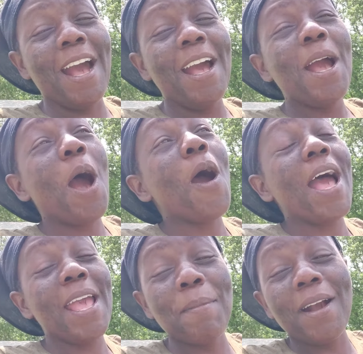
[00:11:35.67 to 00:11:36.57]
oh,
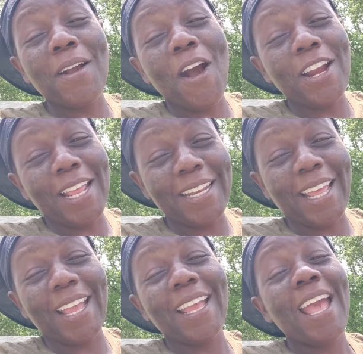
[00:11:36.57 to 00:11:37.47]
I had my car that
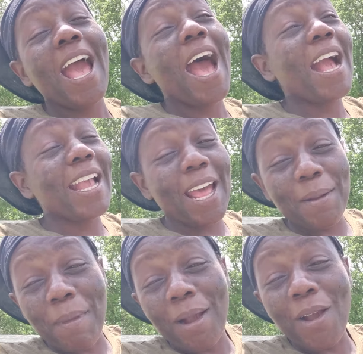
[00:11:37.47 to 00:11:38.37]
day. I
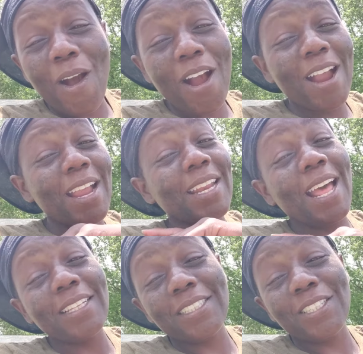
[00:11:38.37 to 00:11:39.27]
got in my car
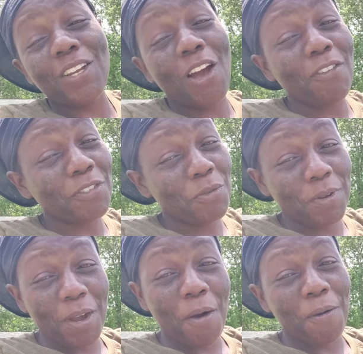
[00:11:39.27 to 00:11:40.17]
and I took off
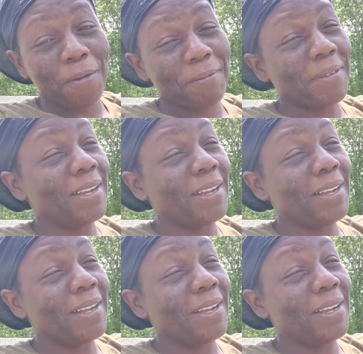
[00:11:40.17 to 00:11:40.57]
and went home.